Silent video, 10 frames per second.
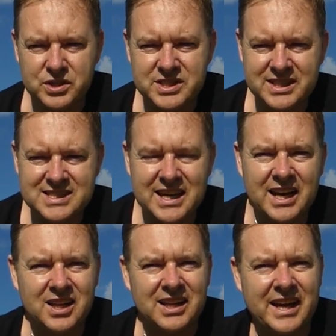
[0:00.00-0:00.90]

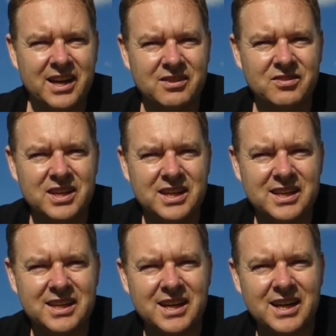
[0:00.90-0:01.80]
detail out of
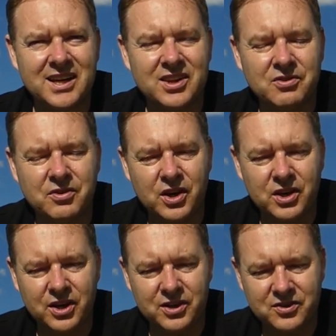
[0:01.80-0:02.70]
the
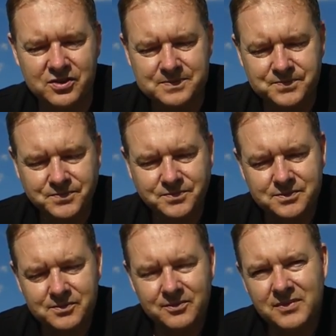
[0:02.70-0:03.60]
photos.
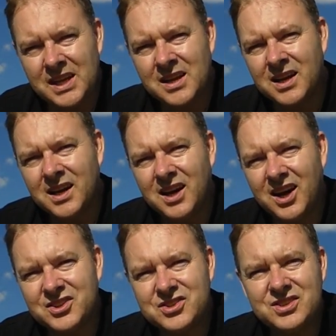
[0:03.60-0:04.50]

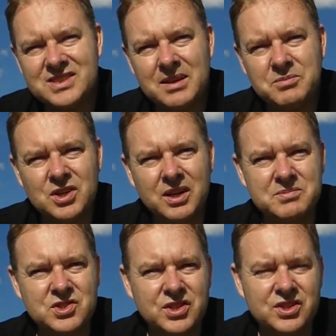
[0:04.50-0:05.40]
I do
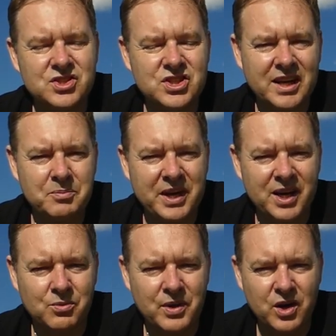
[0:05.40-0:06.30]
sometimes shoot
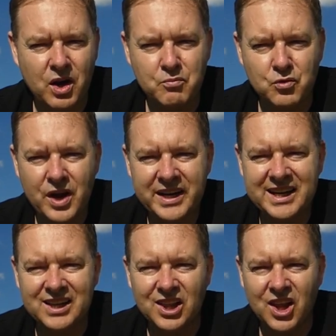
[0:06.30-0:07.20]
JPEG when I'm
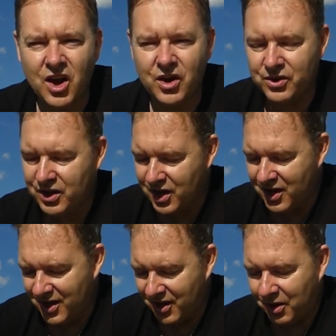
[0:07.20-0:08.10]
running low
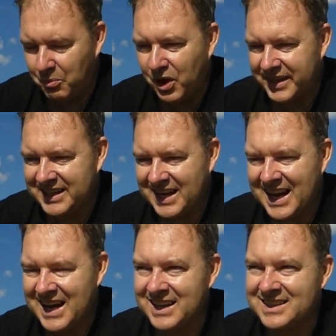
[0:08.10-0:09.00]
on my
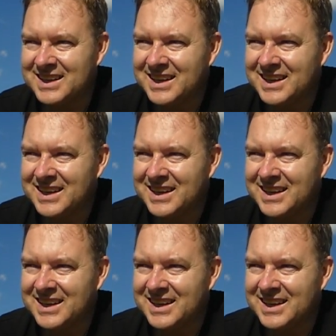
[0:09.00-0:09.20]
card.